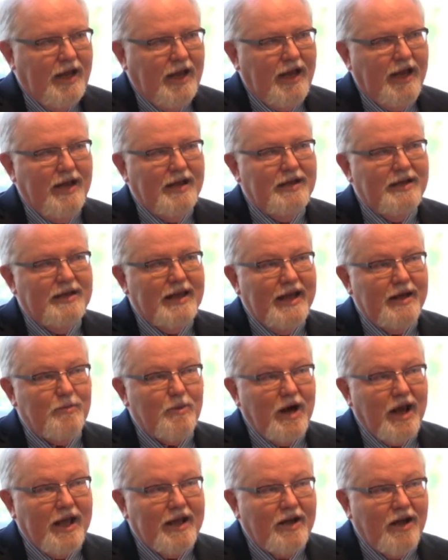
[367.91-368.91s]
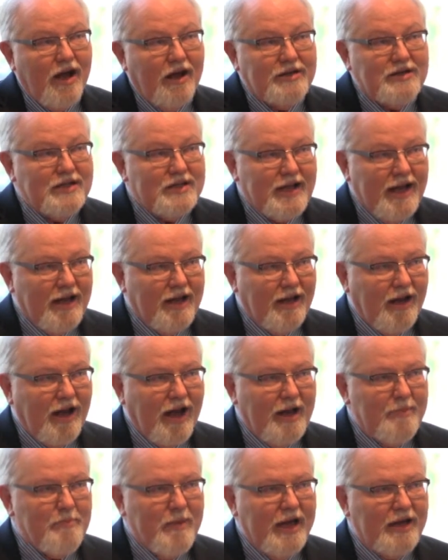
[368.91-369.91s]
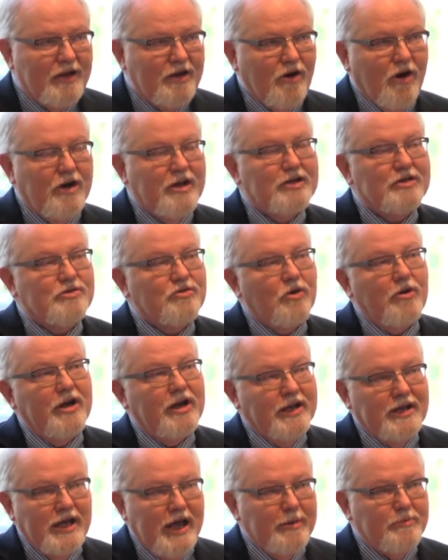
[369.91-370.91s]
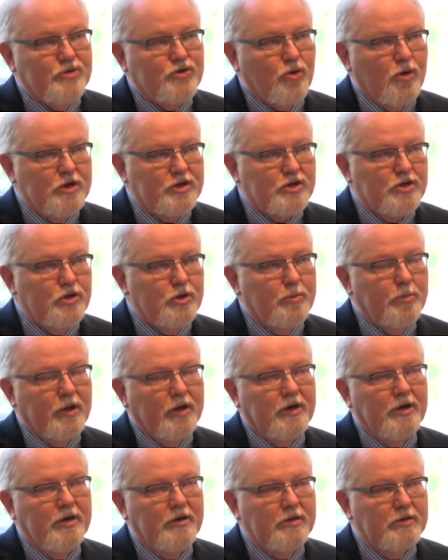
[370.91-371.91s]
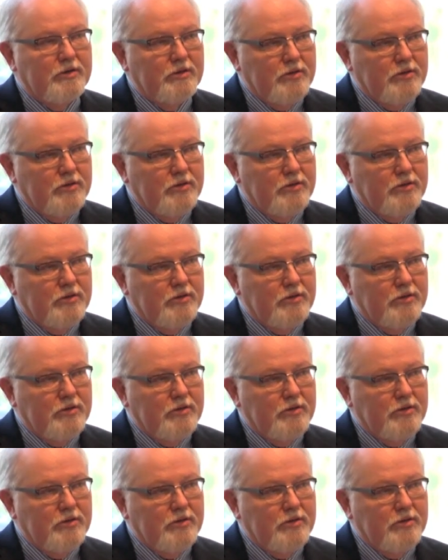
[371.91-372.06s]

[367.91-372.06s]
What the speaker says: And then when I got to Yale, I met an art historian named George Kubler,